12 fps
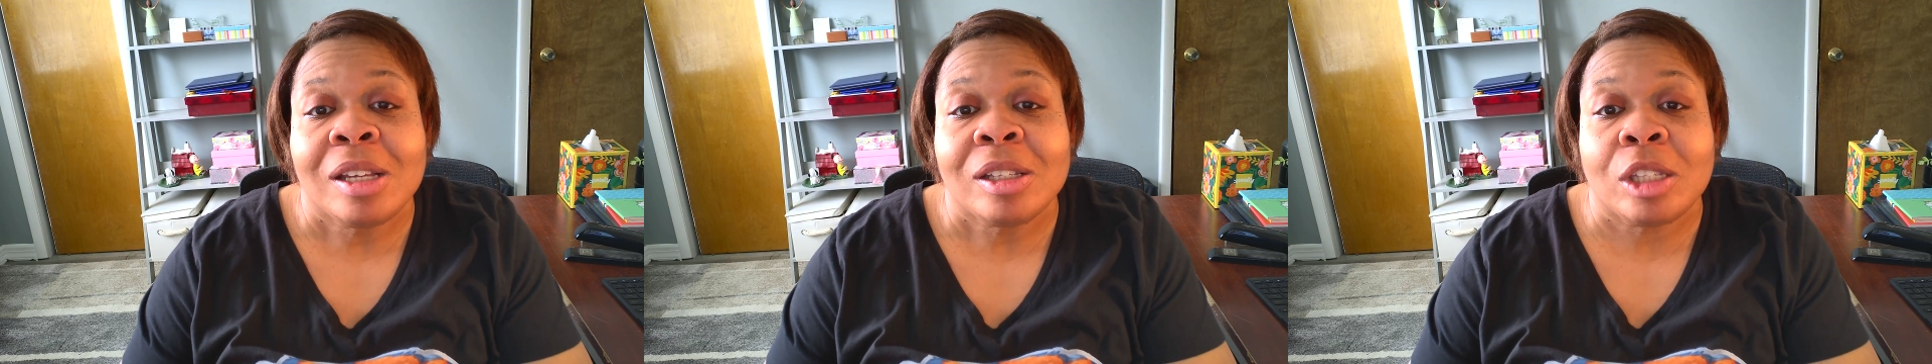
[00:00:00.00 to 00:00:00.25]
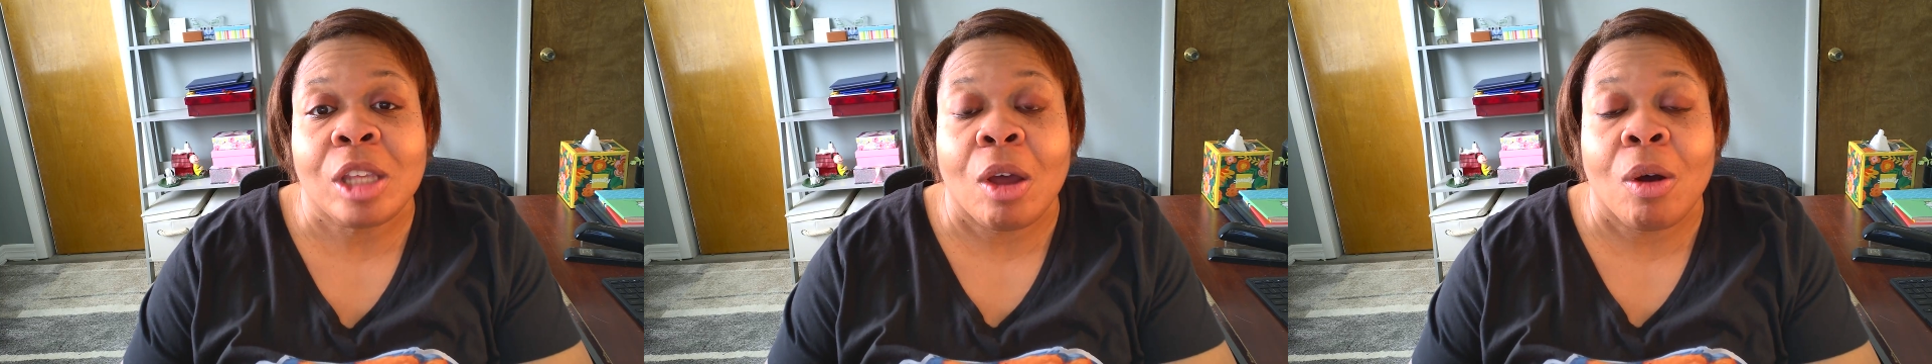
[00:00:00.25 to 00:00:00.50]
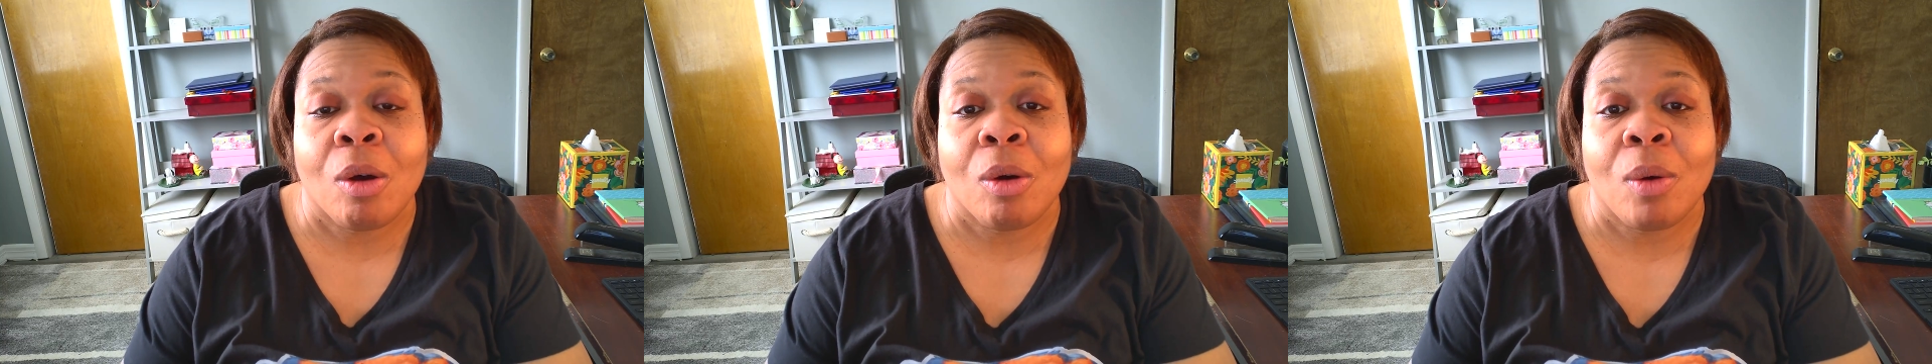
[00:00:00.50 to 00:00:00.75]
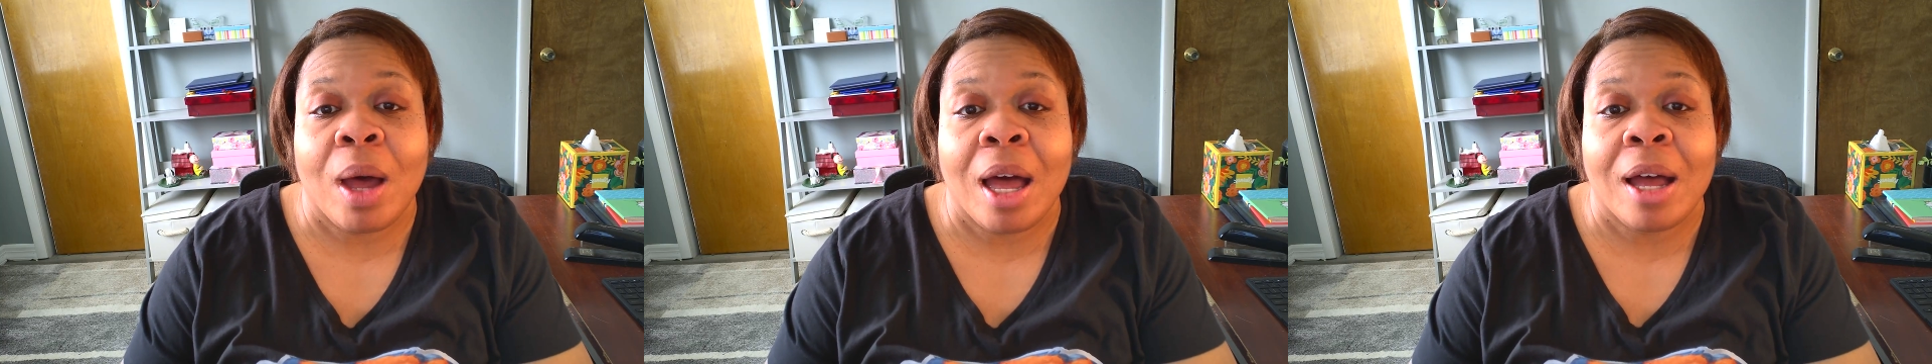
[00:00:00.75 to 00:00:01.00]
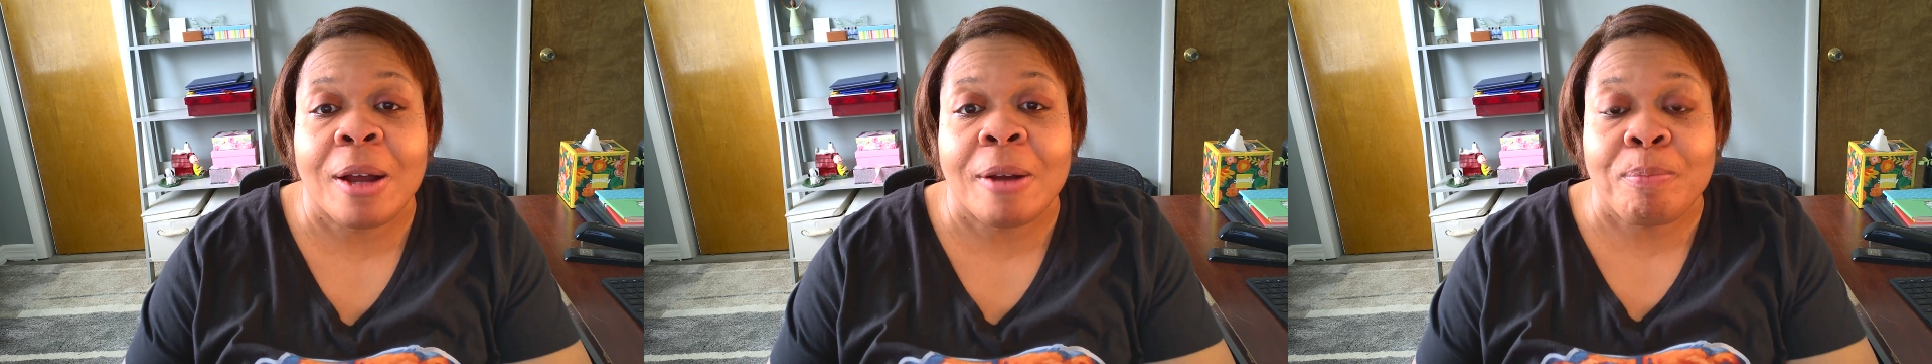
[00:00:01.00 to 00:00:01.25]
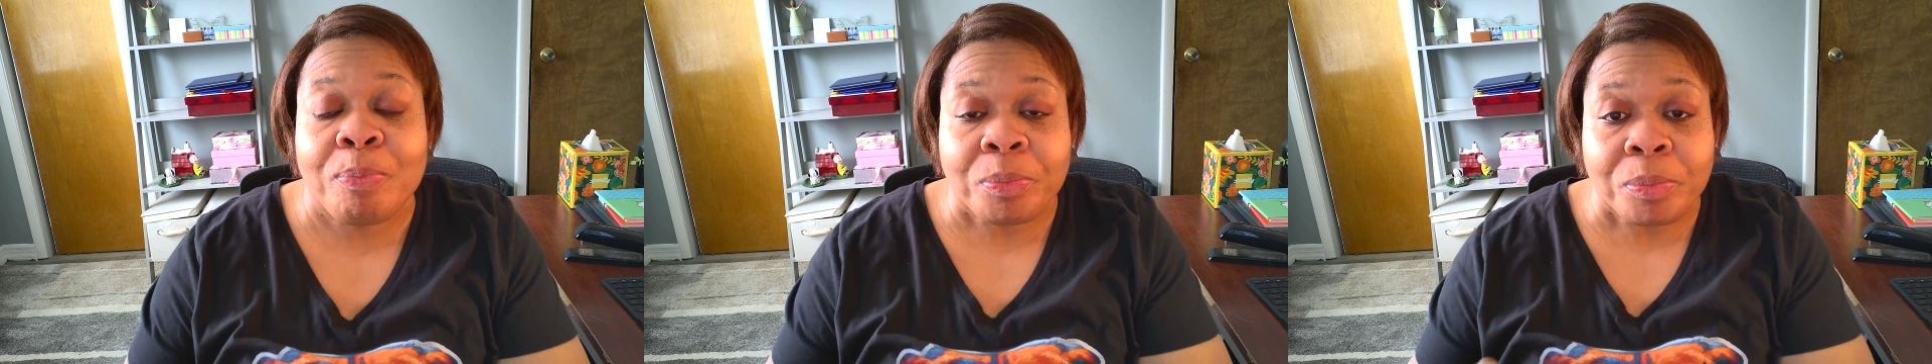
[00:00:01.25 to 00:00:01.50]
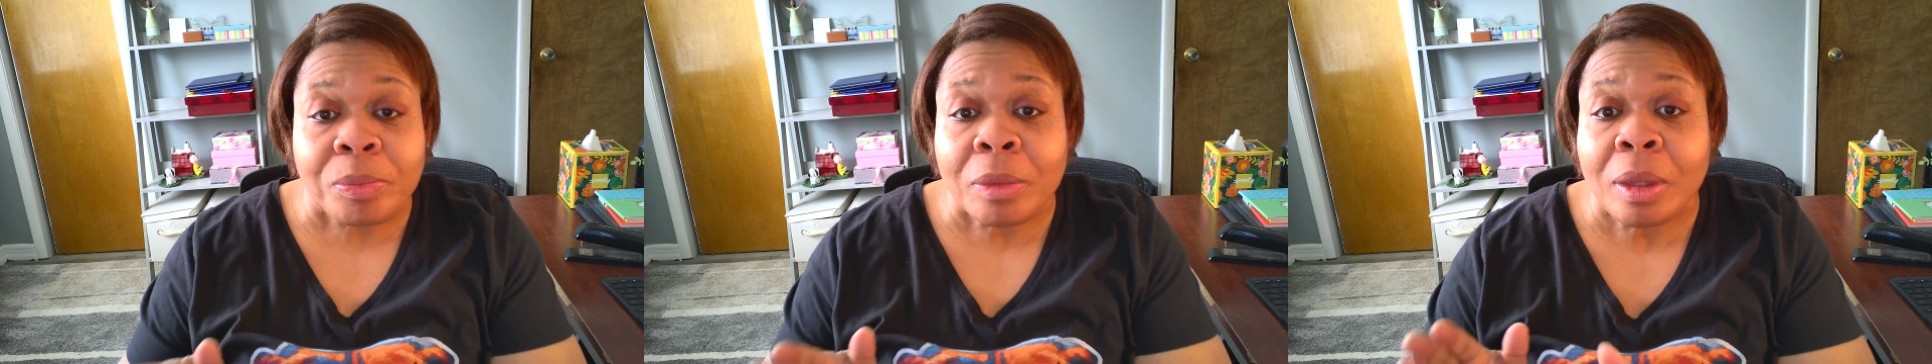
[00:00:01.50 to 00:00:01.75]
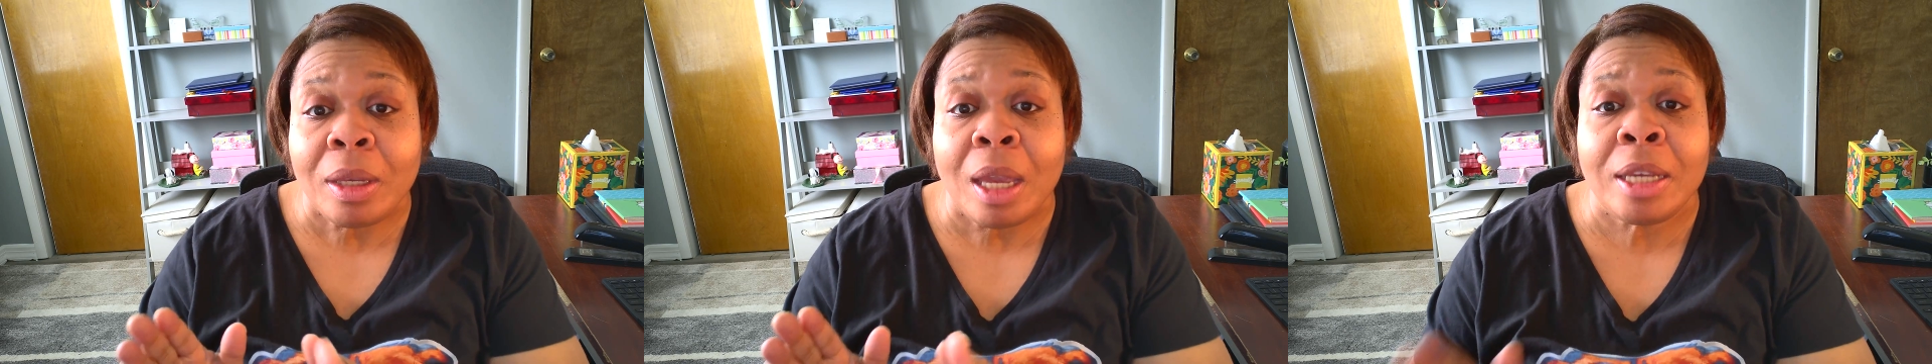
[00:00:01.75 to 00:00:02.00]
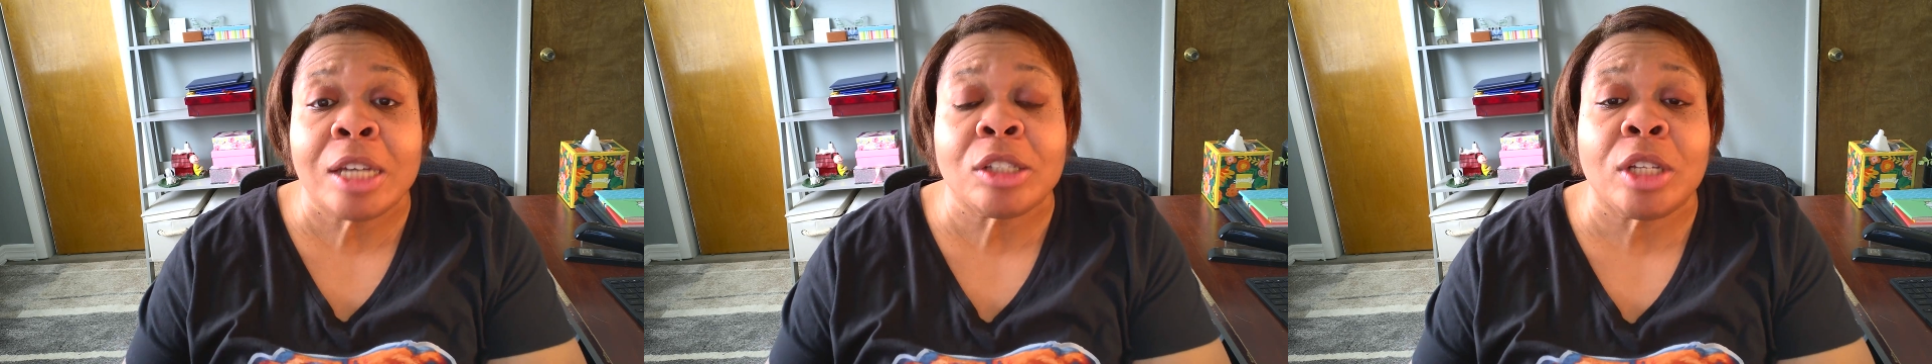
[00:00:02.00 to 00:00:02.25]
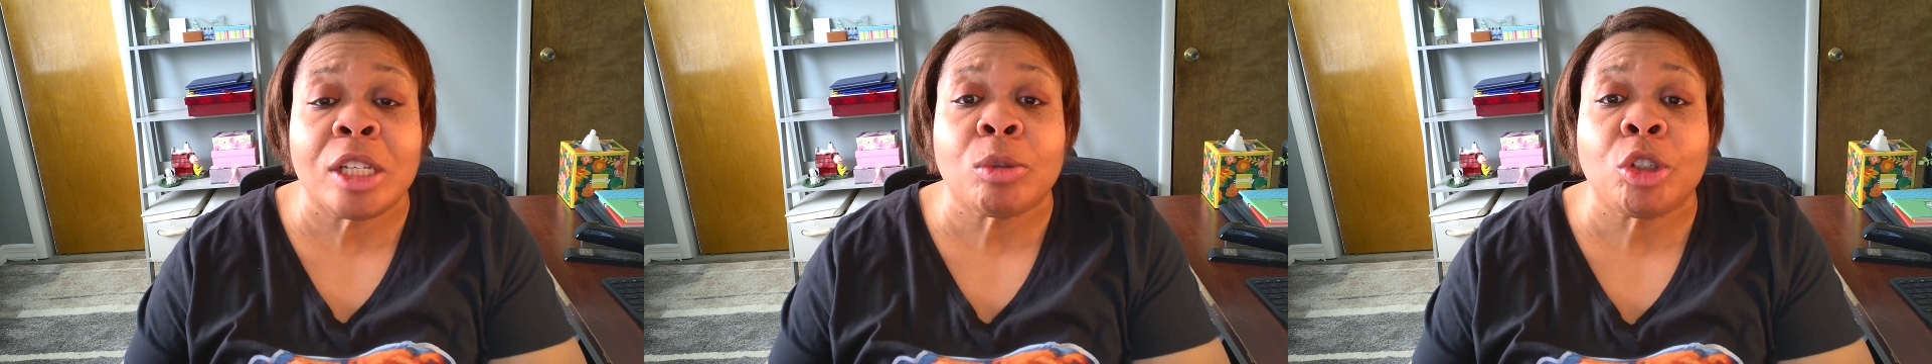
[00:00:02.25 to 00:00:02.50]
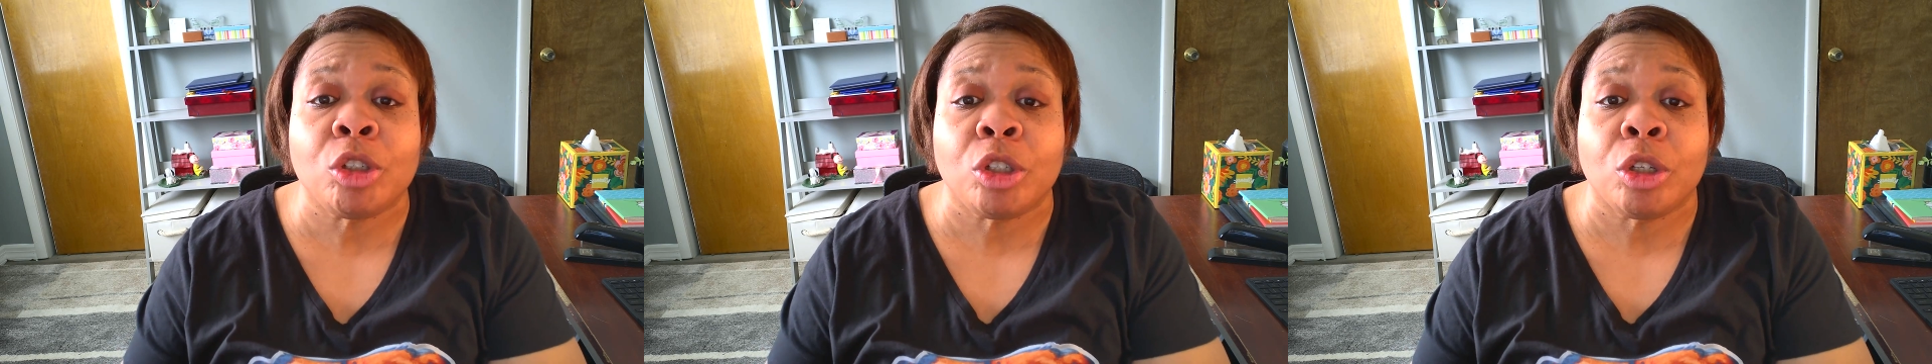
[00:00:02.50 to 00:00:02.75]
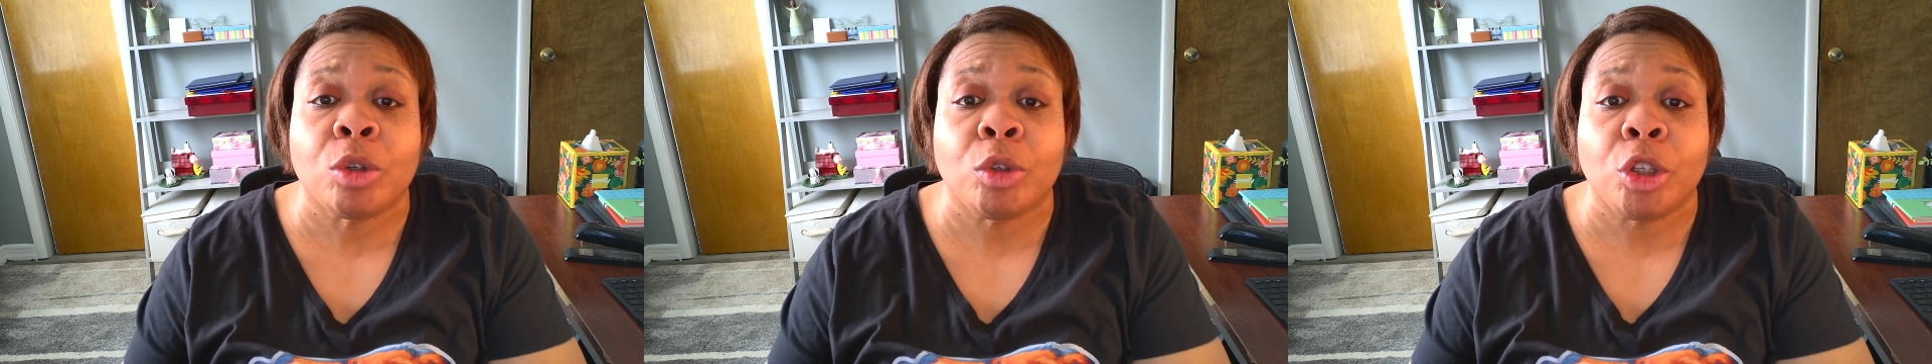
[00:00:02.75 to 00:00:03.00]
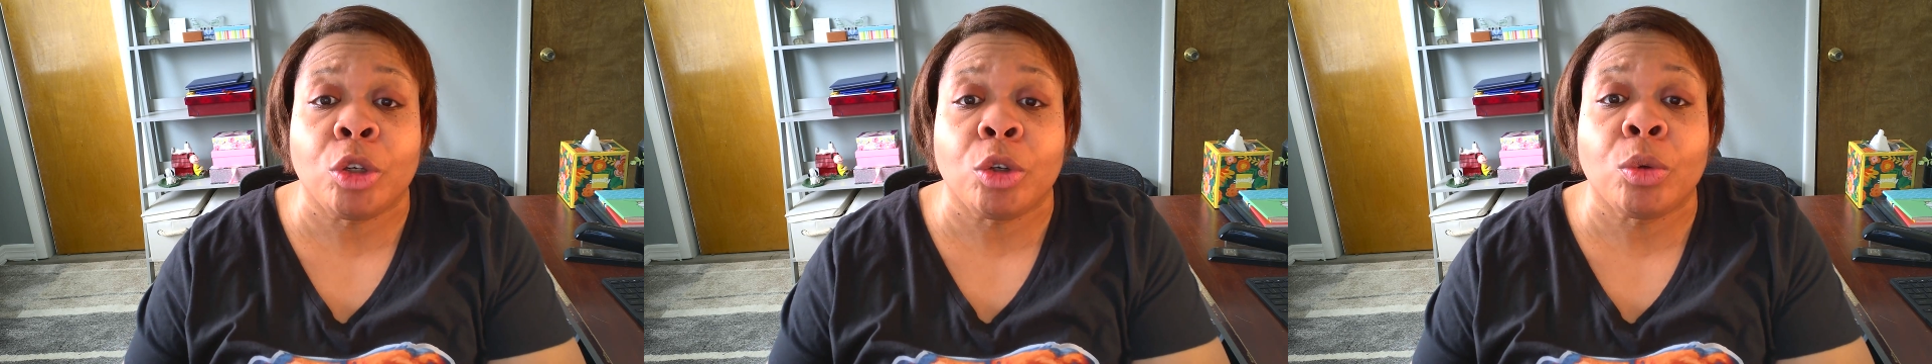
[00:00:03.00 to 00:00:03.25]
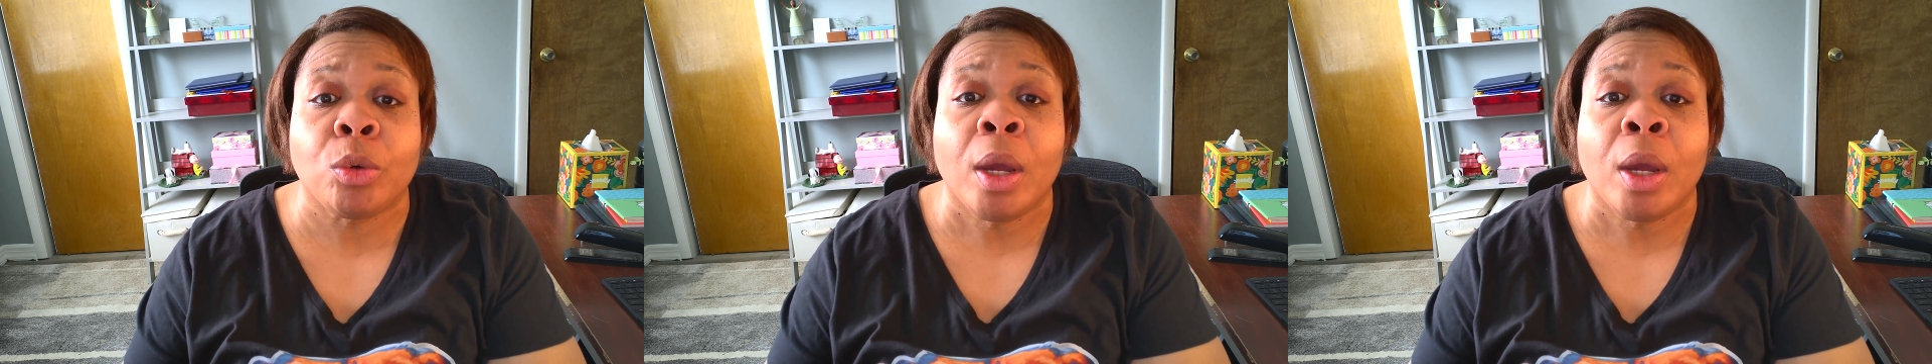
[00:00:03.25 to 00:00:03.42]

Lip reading: So, so that's what you do. You